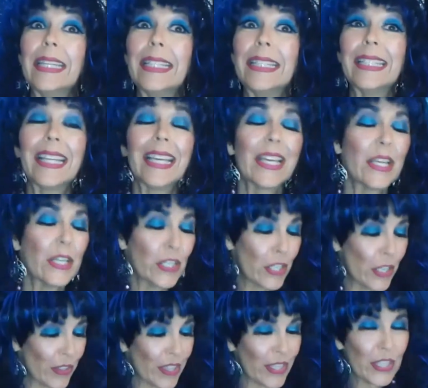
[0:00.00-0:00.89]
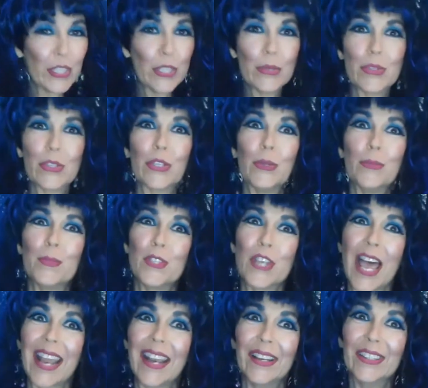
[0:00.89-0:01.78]
in to this YouTube
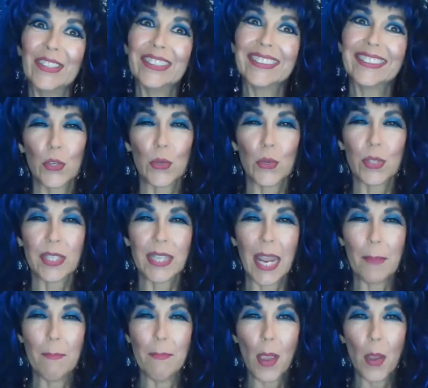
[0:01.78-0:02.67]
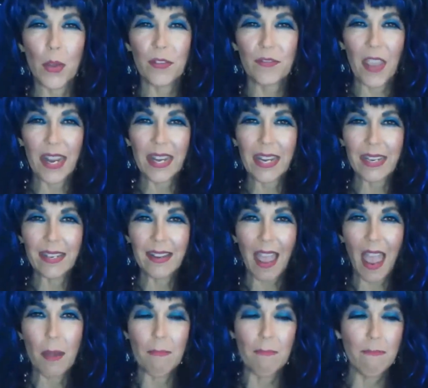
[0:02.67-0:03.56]
channel to stay motivated
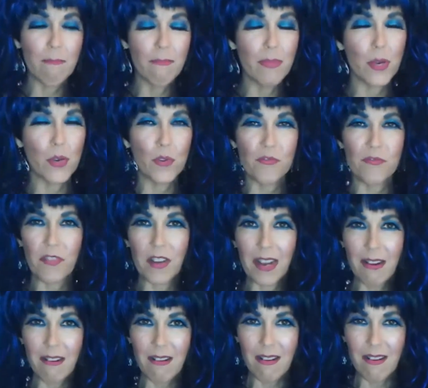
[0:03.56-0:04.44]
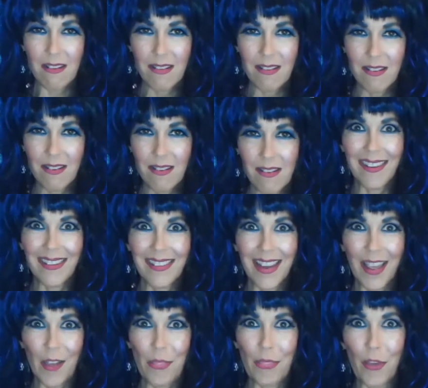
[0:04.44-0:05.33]
and moving
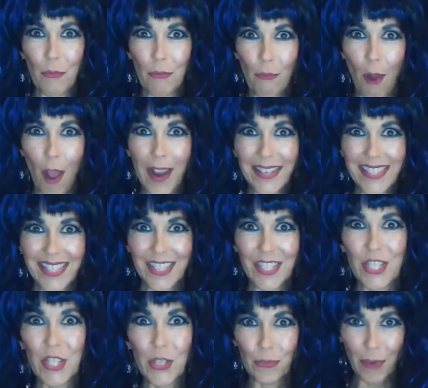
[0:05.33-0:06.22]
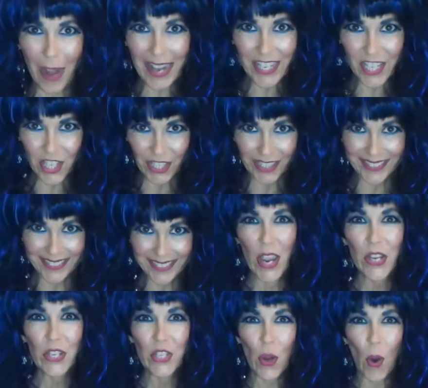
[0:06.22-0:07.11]
in the right direction
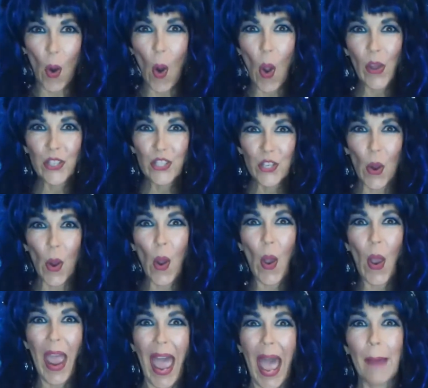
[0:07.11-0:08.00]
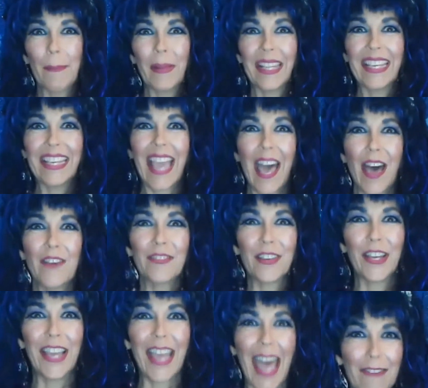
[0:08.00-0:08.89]
toward your happily
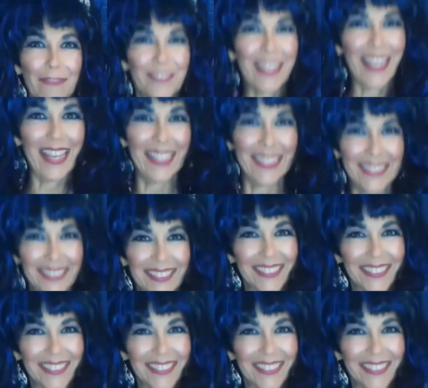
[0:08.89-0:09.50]
ever after.